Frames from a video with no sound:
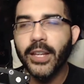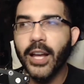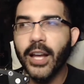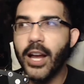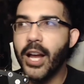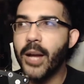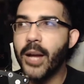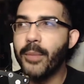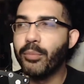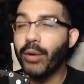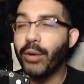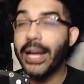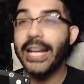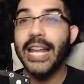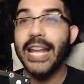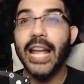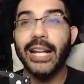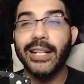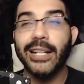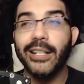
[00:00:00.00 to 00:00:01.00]

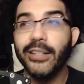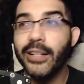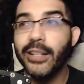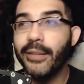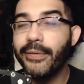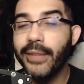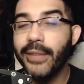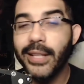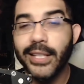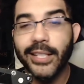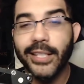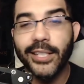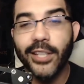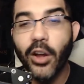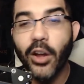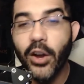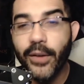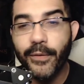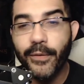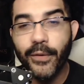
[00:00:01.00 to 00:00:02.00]
Brainiac clearly feeling
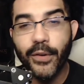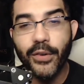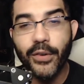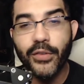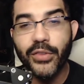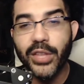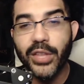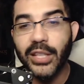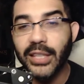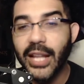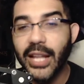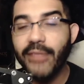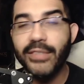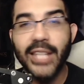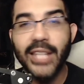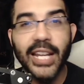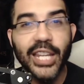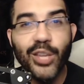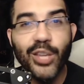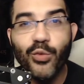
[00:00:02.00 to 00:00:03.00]
sorry for the lengths
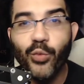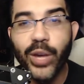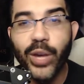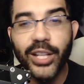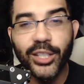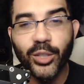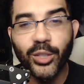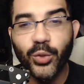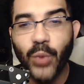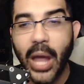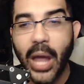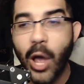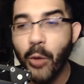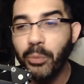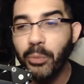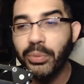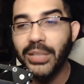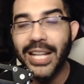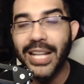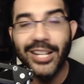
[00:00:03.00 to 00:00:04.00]
that he went to
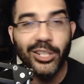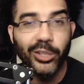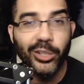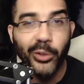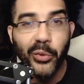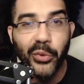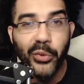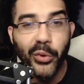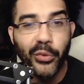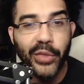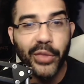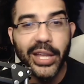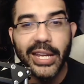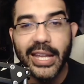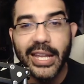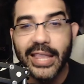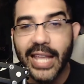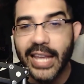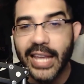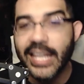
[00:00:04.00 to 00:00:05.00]
help Lex Luthor,
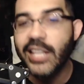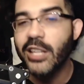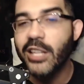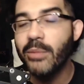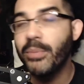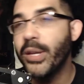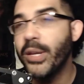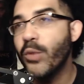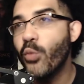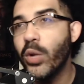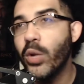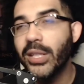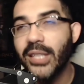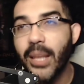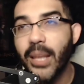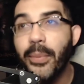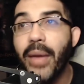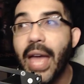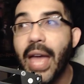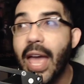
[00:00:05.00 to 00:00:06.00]
thinking that he could be one
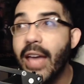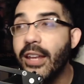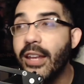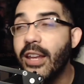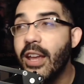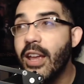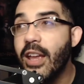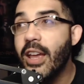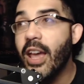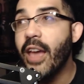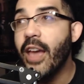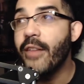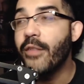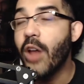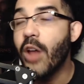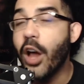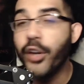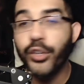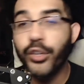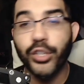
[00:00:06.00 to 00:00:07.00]
step ahead and
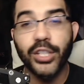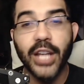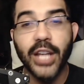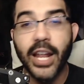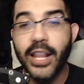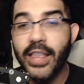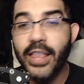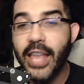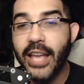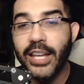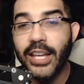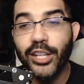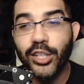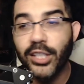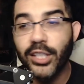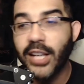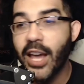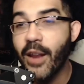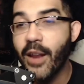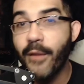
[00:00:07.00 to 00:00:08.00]
understanding that he
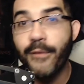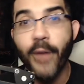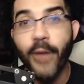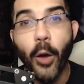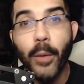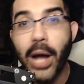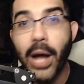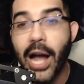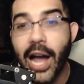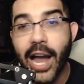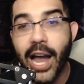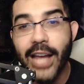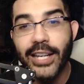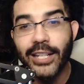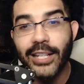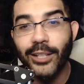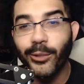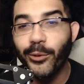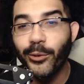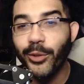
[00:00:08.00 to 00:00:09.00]
just kind of fell behind
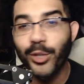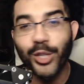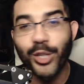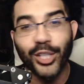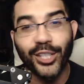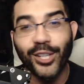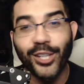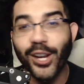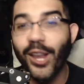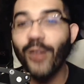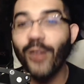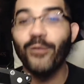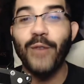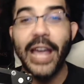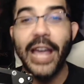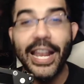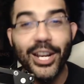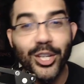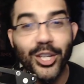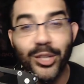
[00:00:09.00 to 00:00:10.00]
and Luthor just took
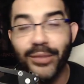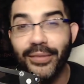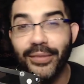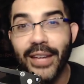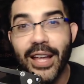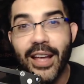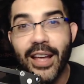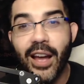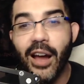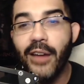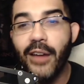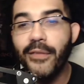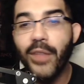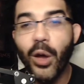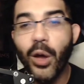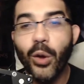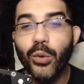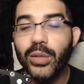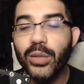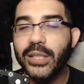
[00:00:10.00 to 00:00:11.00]
advantage of
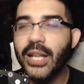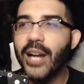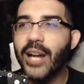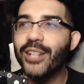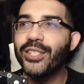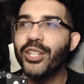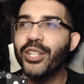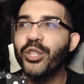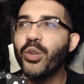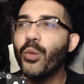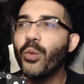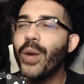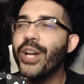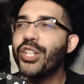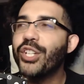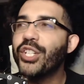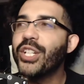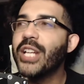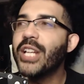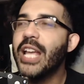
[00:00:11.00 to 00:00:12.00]
the whole entire
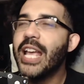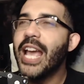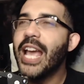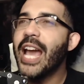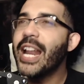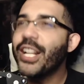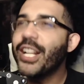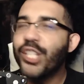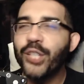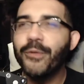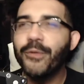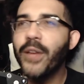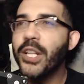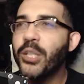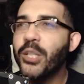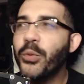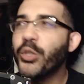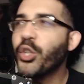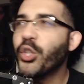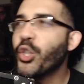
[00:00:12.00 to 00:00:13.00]
situation. And I just
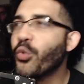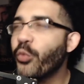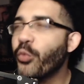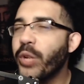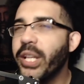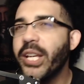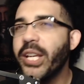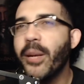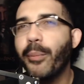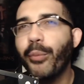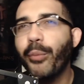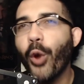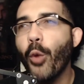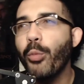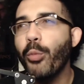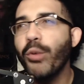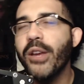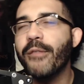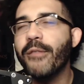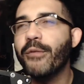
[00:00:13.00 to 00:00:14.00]
felt it was just really
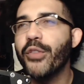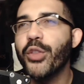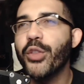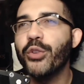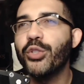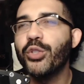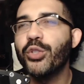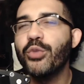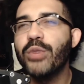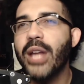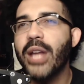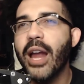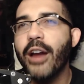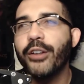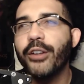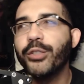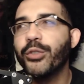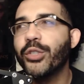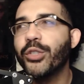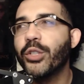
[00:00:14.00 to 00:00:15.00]
appropriate for those two
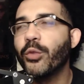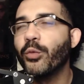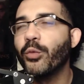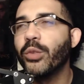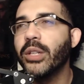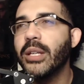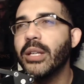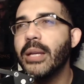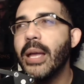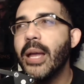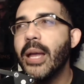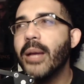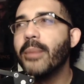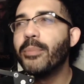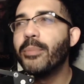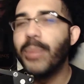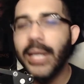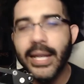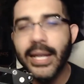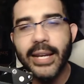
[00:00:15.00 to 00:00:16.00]
characters to really
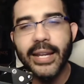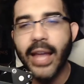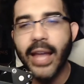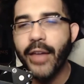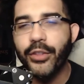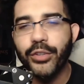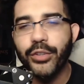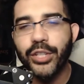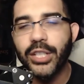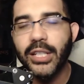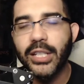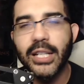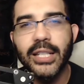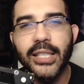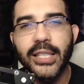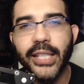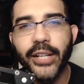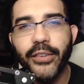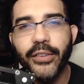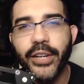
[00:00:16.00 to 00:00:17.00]
be together, just
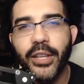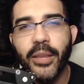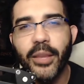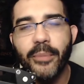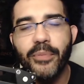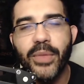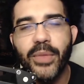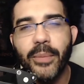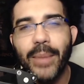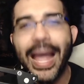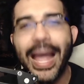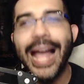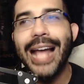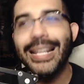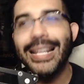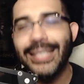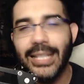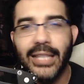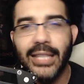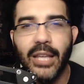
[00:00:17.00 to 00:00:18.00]
considering the
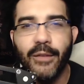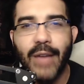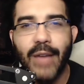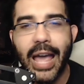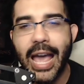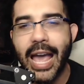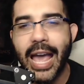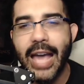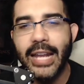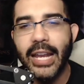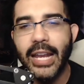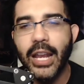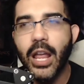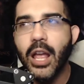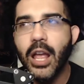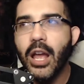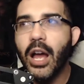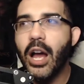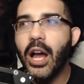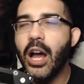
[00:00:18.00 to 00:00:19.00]
past that they've had and
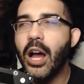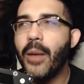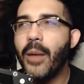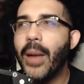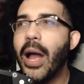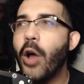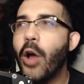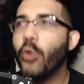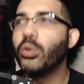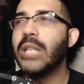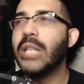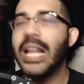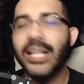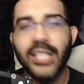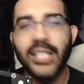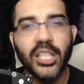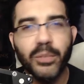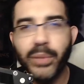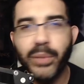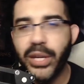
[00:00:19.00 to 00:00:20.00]
how
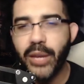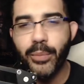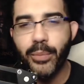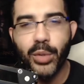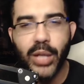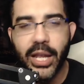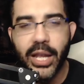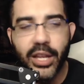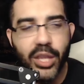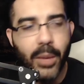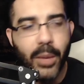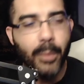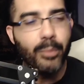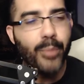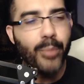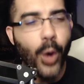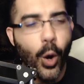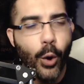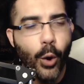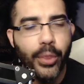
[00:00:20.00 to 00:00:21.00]
Lex has manipulated them
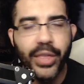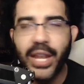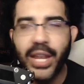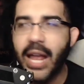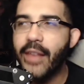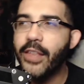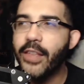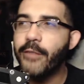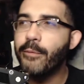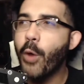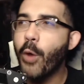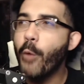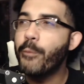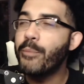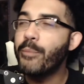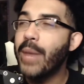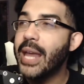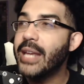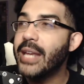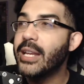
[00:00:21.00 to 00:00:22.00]
both and how they've both
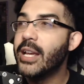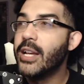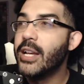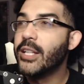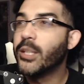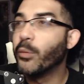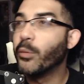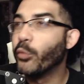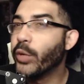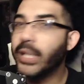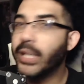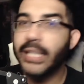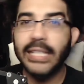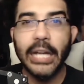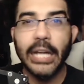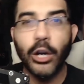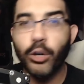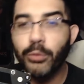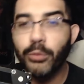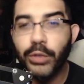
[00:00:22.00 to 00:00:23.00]
made some really
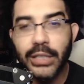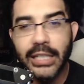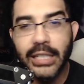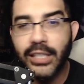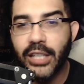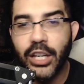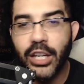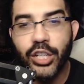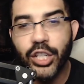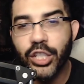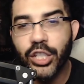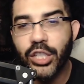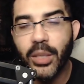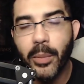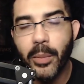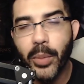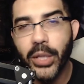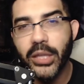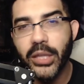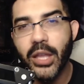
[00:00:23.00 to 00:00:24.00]
terrible decisions
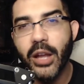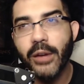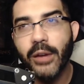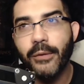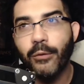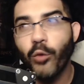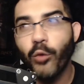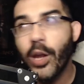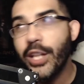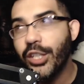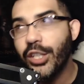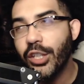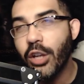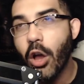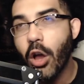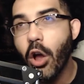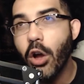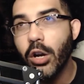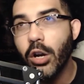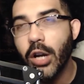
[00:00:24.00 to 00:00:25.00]
to put their friends in
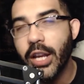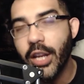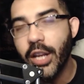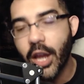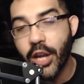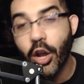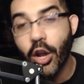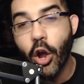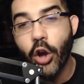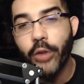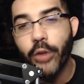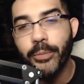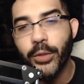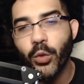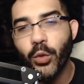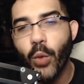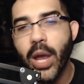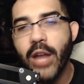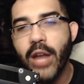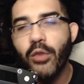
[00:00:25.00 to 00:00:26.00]

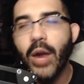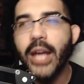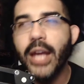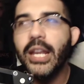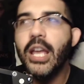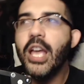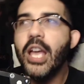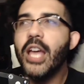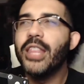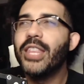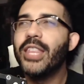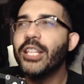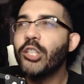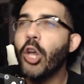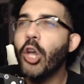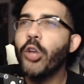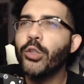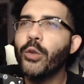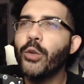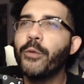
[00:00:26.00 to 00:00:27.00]
harm's way, right? This
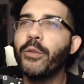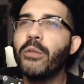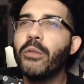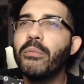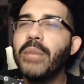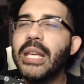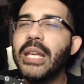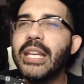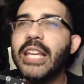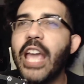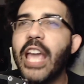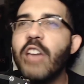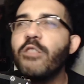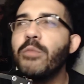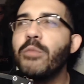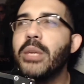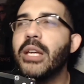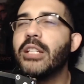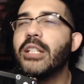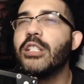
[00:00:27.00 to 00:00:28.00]
also, for me,
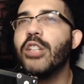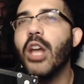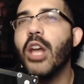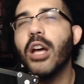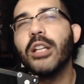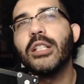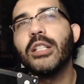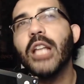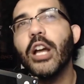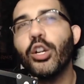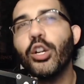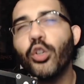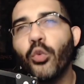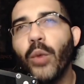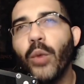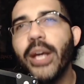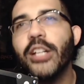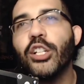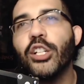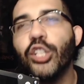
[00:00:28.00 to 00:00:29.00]
gave me a
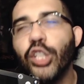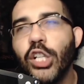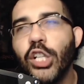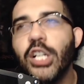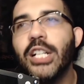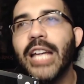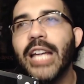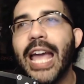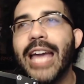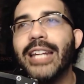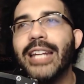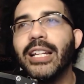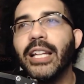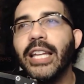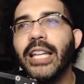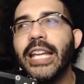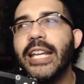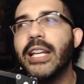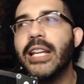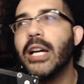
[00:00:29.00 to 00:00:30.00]
great look at
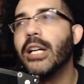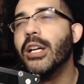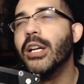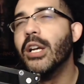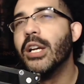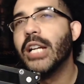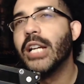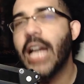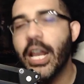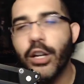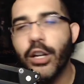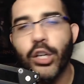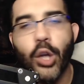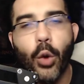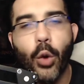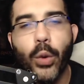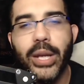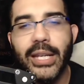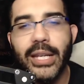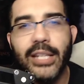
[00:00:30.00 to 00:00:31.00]
Lena kind of
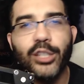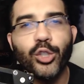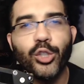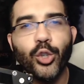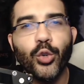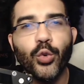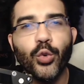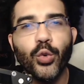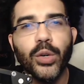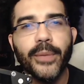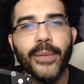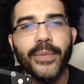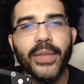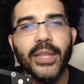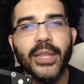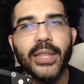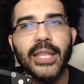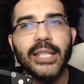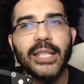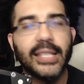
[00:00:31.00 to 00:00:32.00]
going into
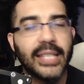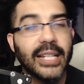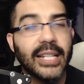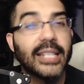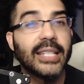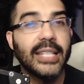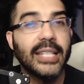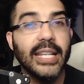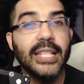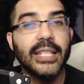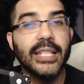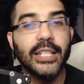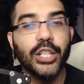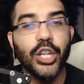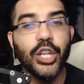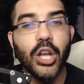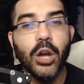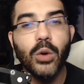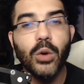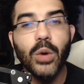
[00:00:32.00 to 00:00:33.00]
the sixth season,
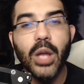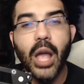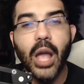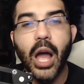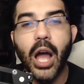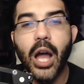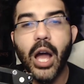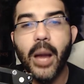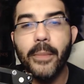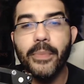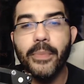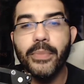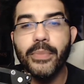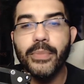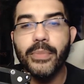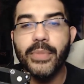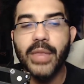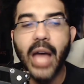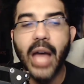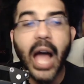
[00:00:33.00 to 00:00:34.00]
you know,
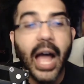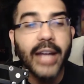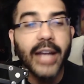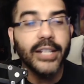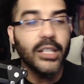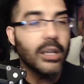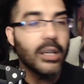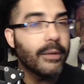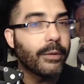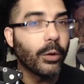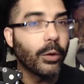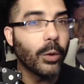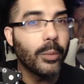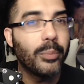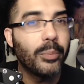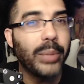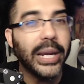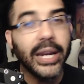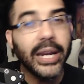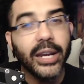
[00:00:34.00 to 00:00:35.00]
the idea of her
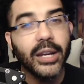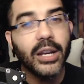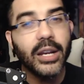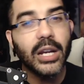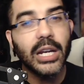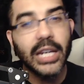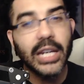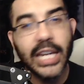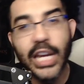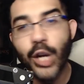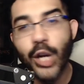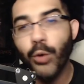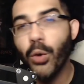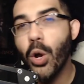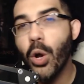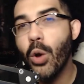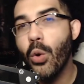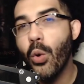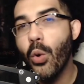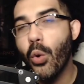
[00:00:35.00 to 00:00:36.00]
being a
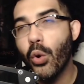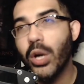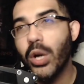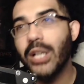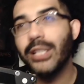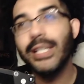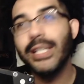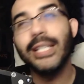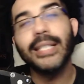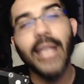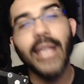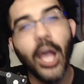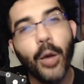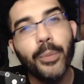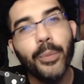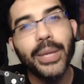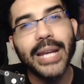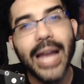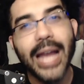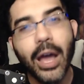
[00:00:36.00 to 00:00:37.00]
hero or at least
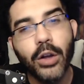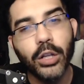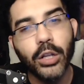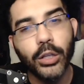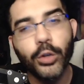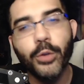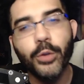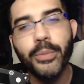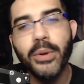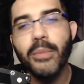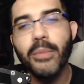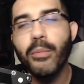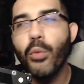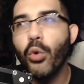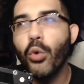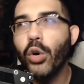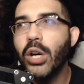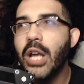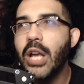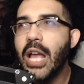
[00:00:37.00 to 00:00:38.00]
helping out a little bit
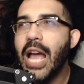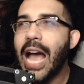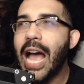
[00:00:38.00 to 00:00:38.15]
more.